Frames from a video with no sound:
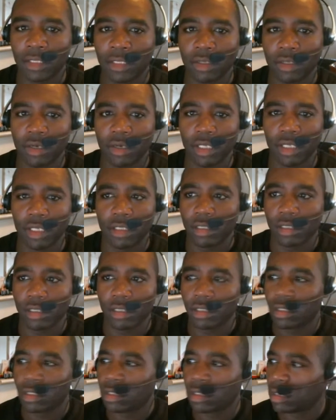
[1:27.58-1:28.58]
I thought
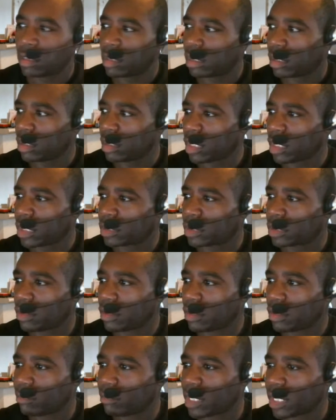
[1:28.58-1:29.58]

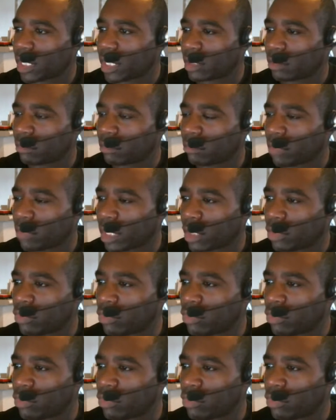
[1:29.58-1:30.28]
my